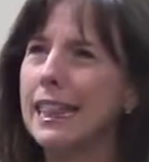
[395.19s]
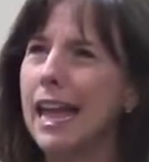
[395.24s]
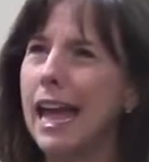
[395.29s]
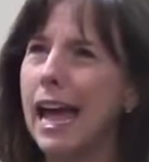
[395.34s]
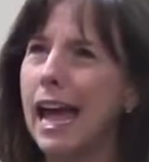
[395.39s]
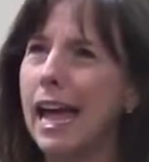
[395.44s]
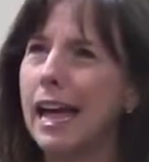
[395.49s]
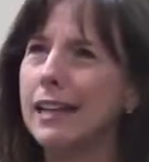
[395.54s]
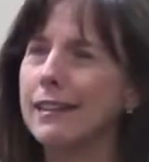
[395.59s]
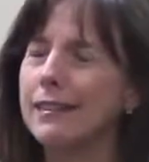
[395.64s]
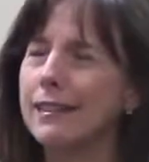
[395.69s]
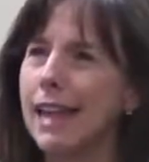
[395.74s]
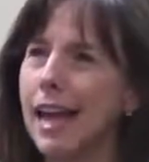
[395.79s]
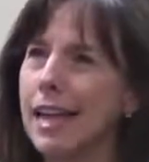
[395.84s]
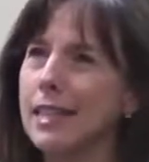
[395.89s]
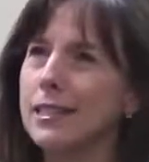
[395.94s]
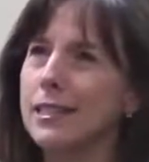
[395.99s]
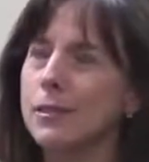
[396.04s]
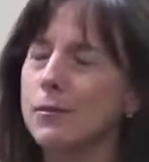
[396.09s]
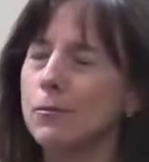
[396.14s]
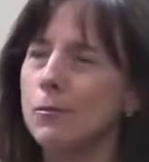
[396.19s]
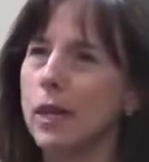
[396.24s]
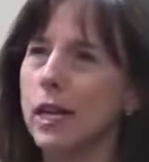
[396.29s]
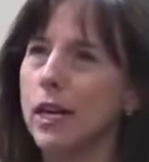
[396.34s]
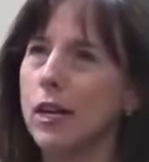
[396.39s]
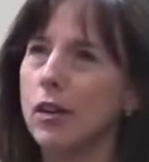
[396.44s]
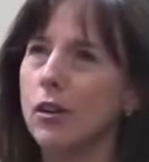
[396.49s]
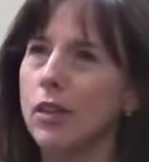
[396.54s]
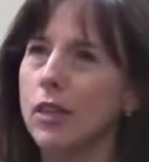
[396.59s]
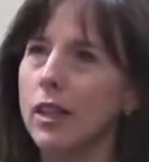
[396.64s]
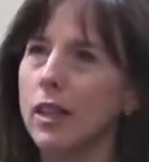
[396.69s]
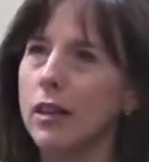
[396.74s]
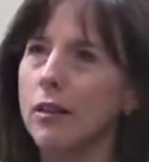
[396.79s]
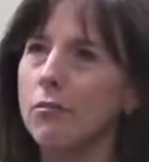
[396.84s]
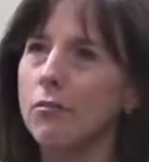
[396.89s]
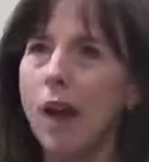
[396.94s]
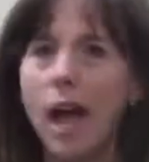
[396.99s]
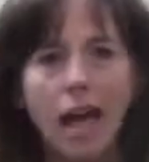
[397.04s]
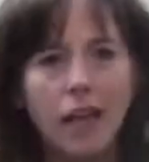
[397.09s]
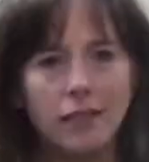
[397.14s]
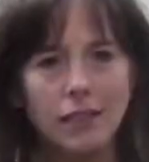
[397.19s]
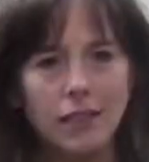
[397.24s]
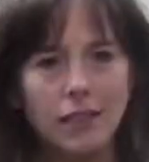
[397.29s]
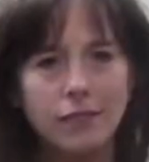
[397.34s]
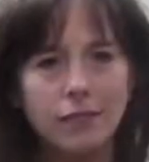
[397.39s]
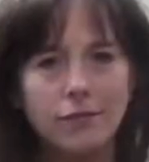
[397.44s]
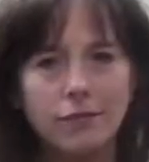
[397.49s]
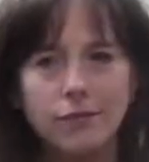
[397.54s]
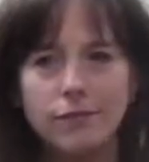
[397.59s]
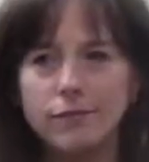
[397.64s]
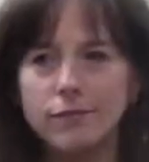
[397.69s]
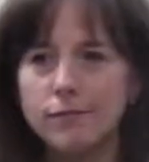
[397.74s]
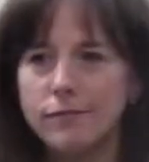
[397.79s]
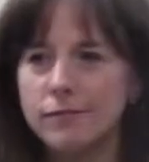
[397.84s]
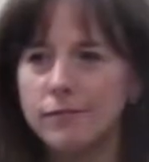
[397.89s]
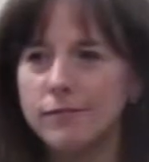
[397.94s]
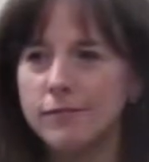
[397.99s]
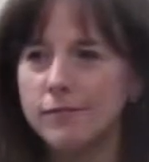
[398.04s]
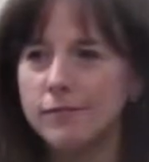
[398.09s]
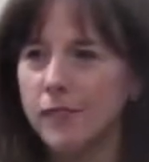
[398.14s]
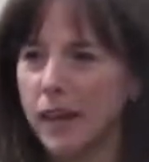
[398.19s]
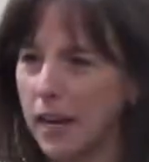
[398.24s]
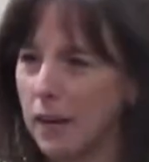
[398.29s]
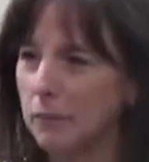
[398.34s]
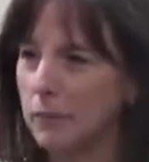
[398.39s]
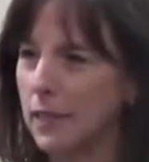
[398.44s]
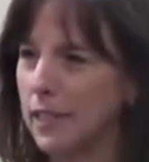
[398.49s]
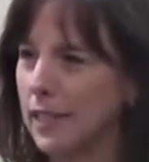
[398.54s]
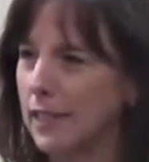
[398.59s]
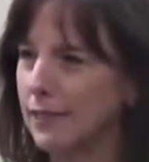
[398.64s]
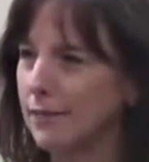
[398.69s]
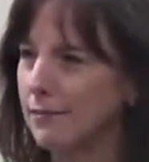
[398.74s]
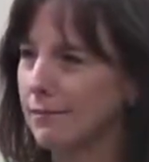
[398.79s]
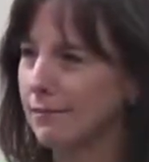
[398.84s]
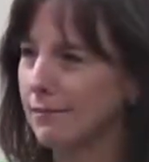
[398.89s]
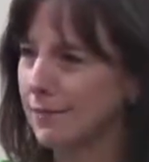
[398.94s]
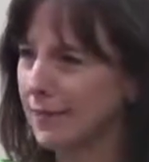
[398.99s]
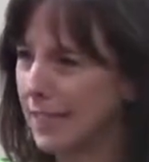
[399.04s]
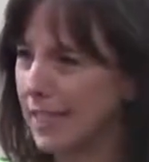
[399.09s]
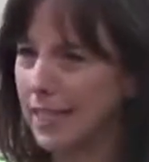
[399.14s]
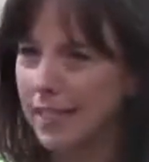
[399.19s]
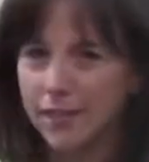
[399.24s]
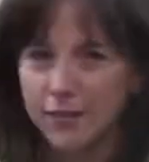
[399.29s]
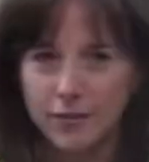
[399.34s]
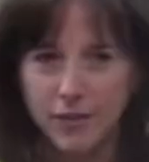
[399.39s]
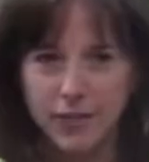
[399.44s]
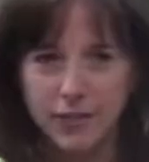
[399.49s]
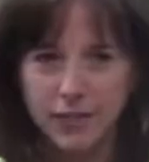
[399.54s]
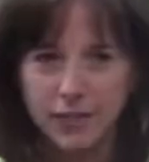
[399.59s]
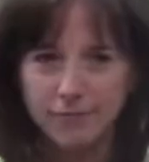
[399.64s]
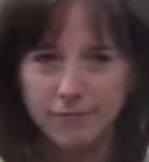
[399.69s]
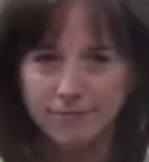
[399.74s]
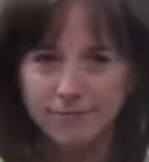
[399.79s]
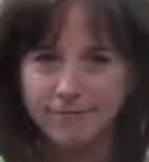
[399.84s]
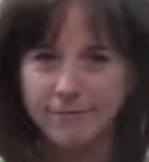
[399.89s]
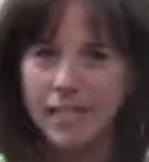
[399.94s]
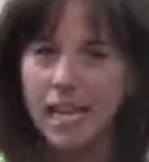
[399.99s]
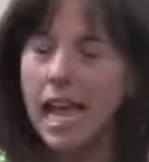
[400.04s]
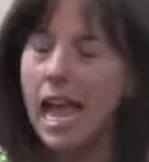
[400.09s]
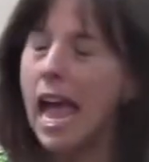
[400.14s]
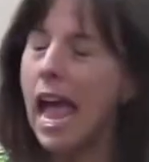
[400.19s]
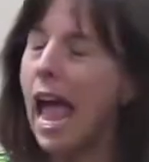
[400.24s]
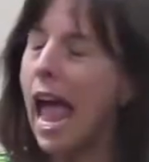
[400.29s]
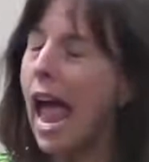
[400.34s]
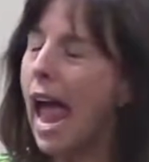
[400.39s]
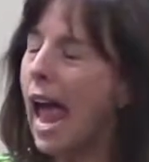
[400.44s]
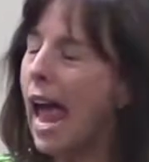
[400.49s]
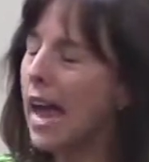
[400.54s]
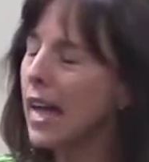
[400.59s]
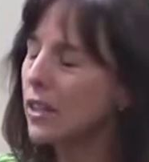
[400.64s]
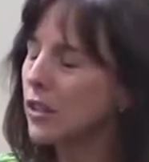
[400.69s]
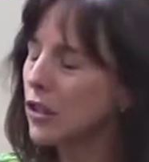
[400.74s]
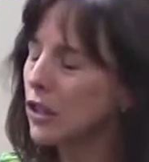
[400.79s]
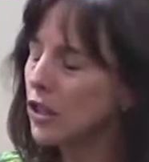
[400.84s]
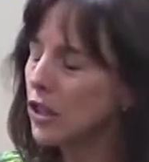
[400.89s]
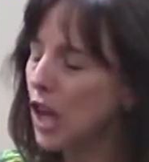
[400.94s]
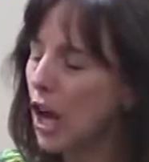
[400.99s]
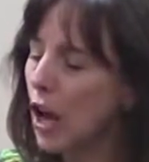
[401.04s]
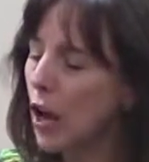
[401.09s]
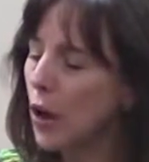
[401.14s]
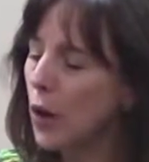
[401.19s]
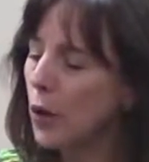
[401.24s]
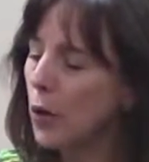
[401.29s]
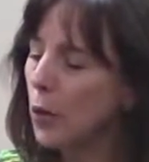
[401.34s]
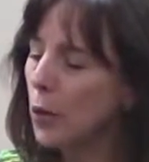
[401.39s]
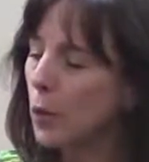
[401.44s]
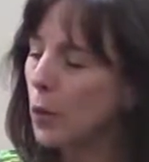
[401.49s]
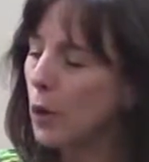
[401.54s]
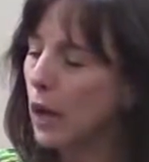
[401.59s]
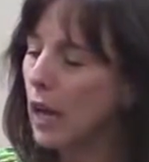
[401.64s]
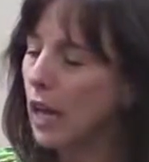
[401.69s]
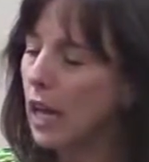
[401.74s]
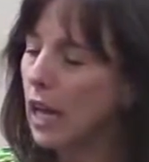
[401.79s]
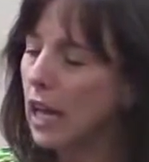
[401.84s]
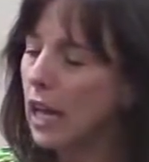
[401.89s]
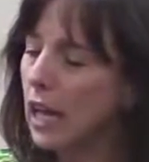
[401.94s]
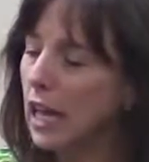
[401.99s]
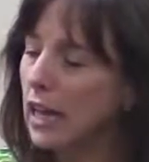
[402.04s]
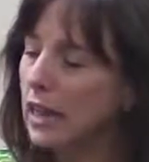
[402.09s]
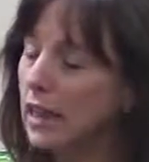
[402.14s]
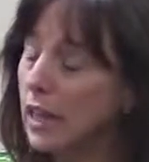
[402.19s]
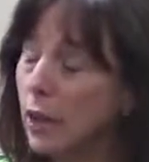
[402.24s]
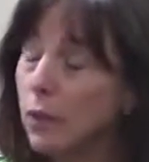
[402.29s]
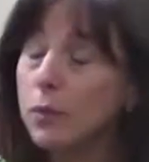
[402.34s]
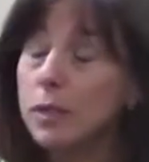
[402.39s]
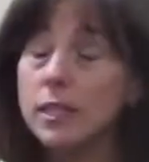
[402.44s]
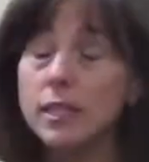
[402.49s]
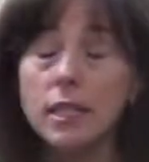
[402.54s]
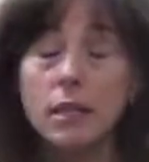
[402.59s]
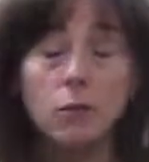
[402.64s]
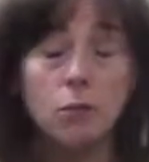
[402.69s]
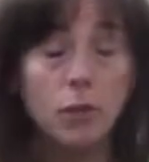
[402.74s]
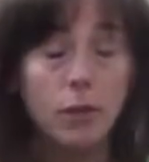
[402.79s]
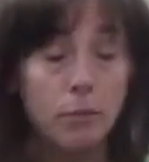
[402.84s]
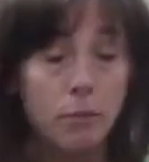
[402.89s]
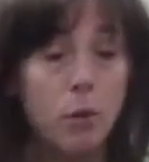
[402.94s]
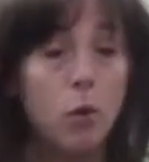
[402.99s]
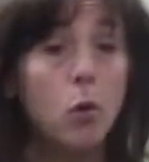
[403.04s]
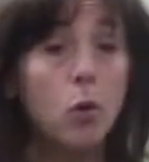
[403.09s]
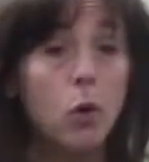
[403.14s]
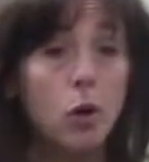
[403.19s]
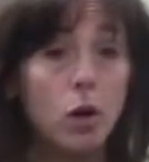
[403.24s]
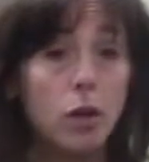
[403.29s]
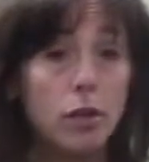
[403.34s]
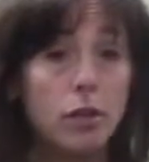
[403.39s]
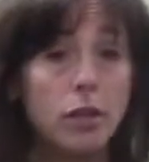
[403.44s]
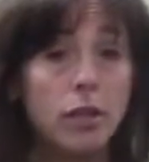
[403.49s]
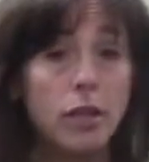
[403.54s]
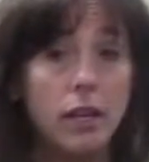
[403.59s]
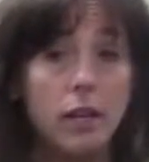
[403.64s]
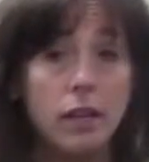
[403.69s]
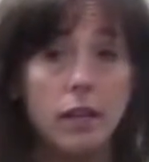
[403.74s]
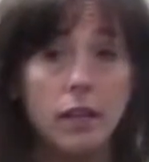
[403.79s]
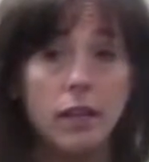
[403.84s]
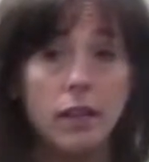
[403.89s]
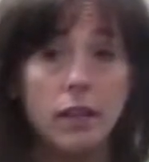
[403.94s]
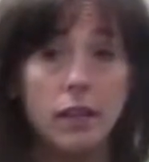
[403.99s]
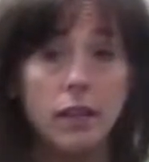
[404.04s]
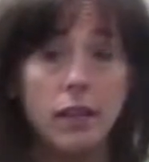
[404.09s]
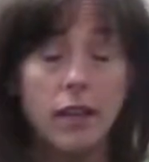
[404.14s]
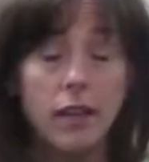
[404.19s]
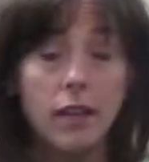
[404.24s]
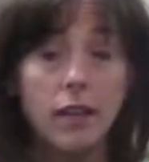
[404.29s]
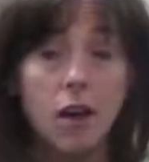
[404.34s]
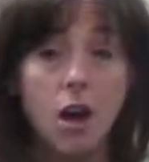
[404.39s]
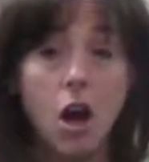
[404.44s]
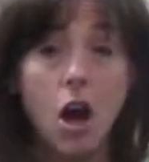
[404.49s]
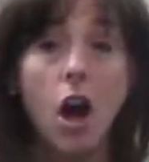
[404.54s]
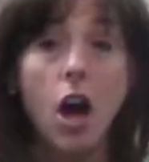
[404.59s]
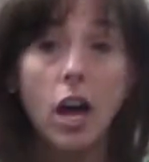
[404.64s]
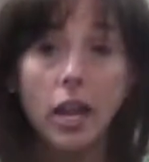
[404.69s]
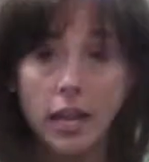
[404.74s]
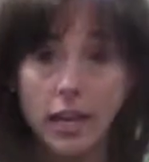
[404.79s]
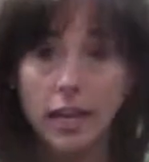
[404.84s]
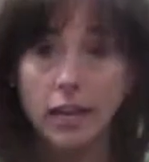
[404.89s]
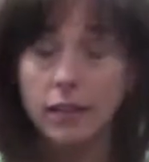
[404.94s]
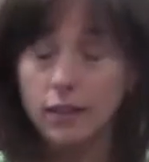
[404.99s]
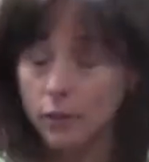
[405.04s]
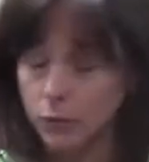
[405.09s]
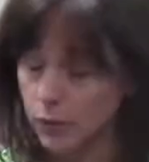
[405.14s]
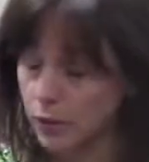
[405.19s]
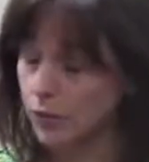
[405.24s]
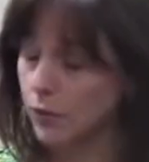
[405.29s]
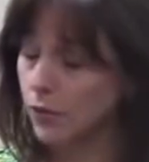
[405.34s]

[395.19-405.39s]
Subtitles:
that's where the Ratliff family lives. And so there was a report, the audit, there was a